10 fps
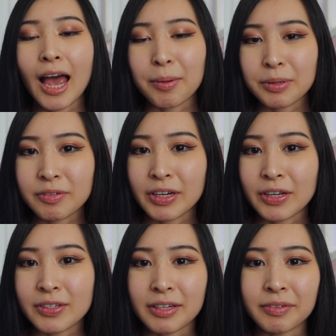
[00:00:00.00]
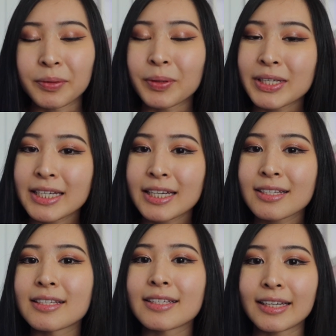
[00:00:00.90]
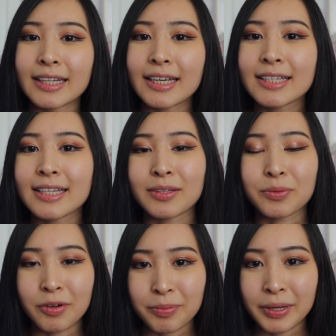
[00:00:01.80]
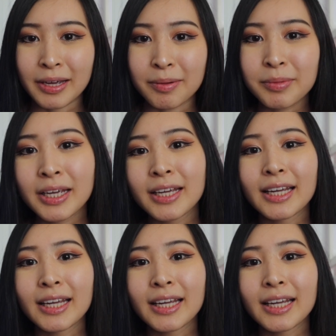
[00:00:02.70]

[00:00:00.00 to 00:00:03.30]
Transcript: I post videos every Wednesdays and Sundays at 12 p.m.